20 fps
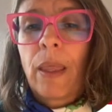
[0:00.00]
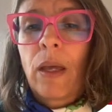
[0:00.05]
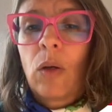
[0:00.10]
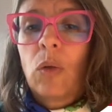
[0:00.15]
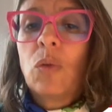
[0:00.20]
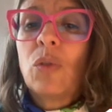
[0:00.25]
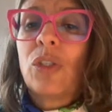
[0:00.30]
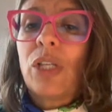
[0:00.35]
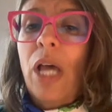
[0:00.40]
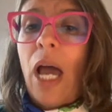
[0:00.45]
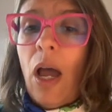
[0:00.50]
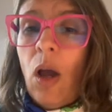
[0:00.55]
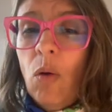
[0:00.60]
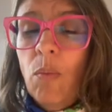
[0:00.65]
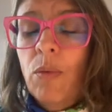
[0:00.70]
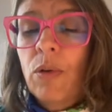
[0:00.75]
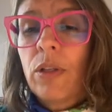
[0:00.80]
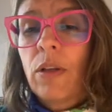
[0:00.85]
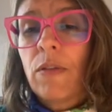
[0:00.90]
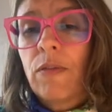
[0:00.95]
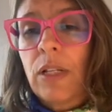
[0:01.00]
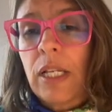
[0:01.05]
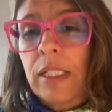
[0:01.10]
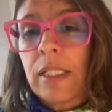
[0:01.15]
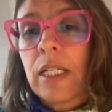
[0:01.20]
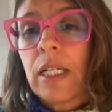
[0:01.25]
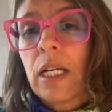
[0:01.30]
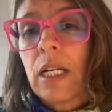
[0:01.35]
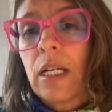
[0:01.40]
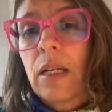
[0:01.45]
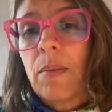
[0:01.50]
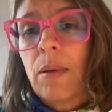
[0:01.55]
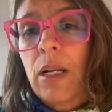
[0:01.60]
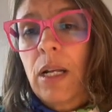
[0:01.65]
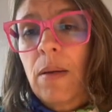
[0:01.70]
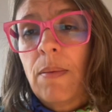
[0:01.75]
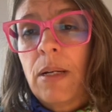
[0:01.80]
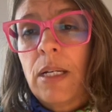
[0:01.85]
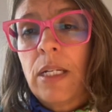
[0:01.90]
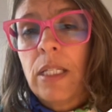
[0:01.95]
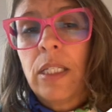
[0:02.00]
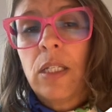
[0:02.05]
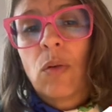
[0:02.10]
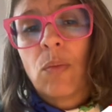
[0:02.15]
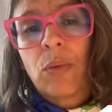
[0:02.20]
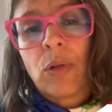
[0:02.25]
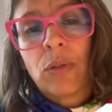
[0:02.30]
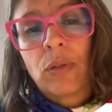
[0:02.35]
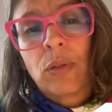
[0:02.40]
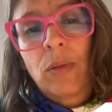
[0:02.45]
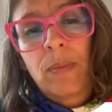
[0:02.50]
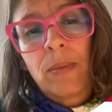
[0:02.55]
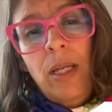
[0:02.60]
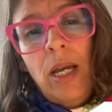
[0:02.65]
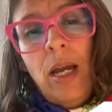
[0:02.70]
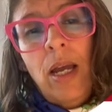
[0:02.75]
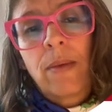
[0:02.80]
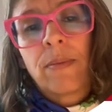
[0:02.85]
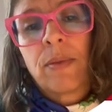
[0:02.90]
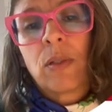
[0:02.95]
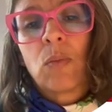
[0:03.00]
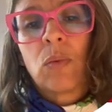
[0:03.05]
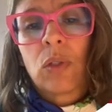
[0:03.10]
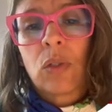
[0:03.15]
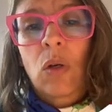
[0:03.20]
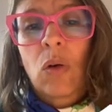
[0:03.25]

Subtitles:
whose output of lexical availability on prototypes was